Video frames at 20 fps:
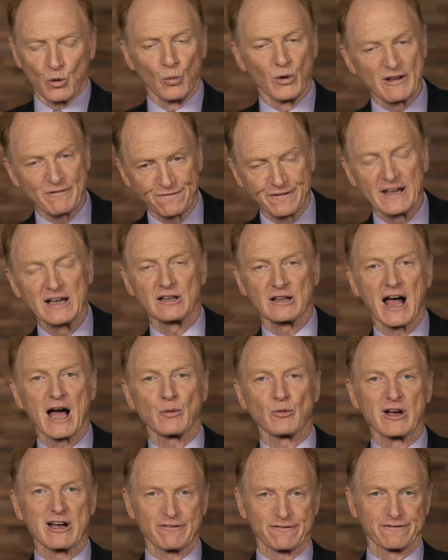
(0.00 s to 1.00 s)
We feel
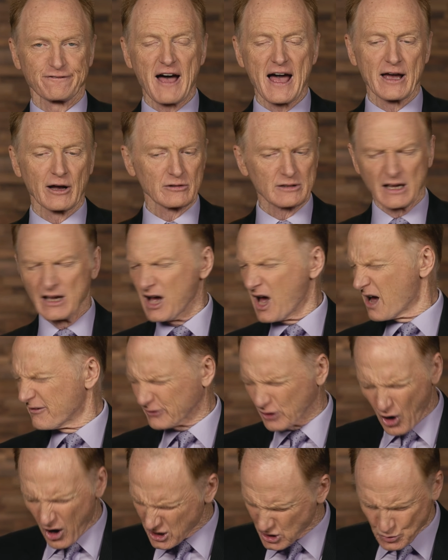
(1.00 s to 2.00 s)
like we have failed.
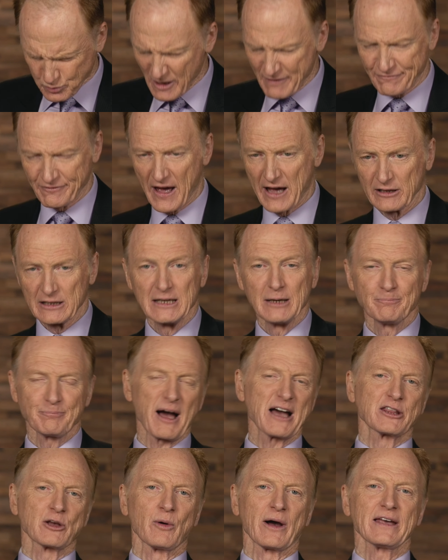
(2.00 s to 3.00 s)
Of course we failed.
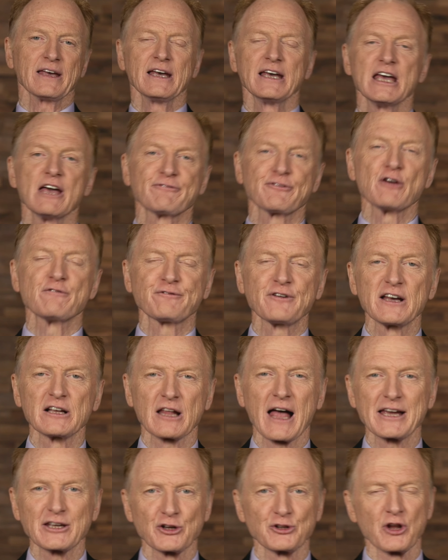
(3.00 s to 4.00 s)
By the way, if you feel
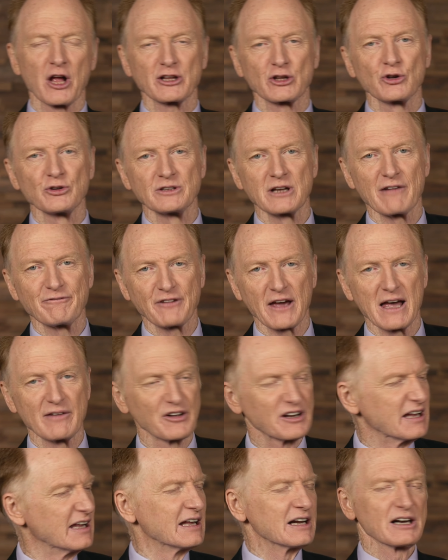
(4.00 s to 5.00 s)
like you're not good enough for
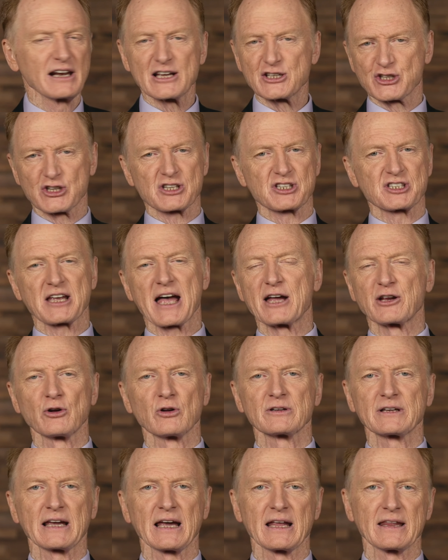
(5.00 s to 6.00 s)
heaven, let's just say it
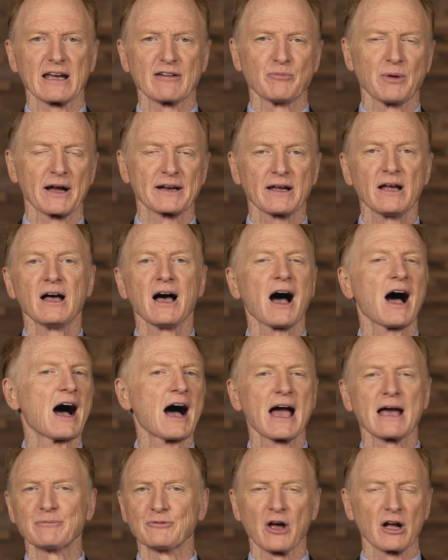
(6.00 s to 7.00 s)
all together, everybody.
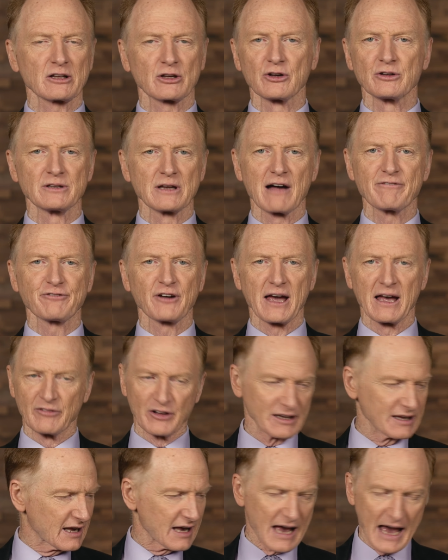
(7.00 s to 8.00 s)
I am not good enough for
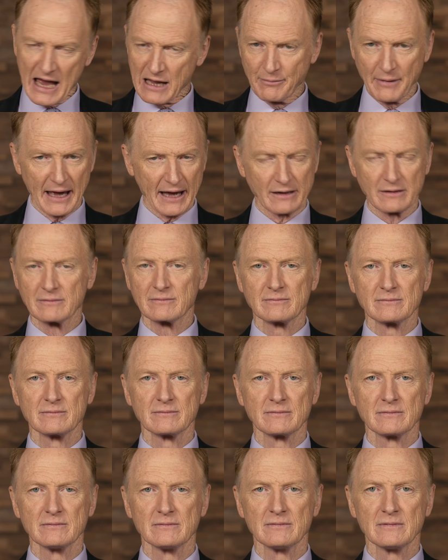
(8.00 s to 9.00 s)
heaven. Amen.
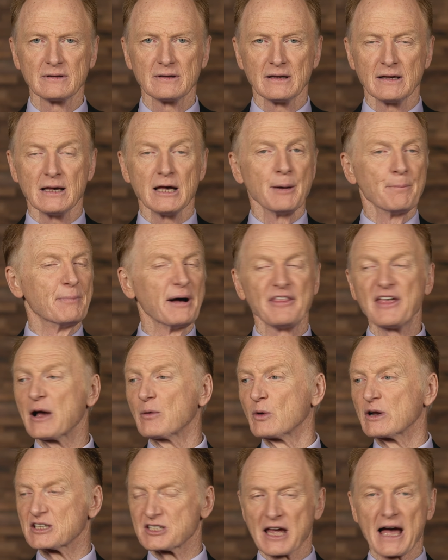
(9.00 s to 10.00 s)
But
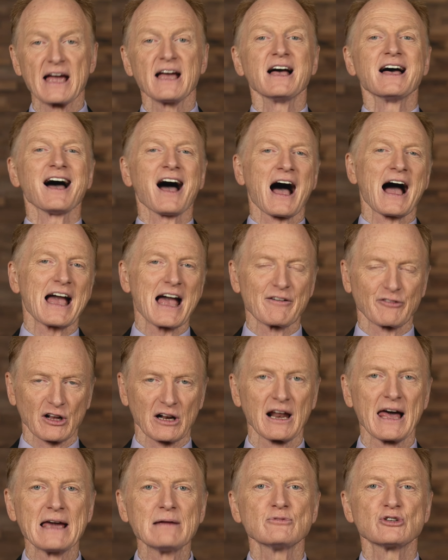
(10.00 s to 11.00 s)
then we say, I have
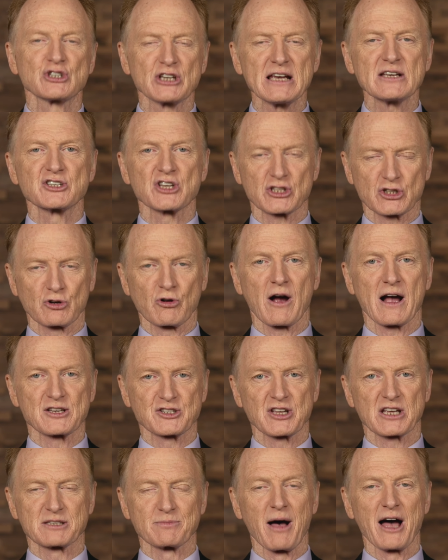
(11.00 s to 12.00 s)
claimed Jesus
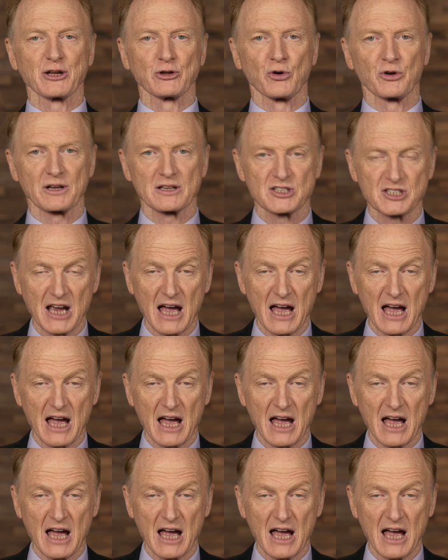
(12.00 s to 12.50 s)
Christ as my Lord and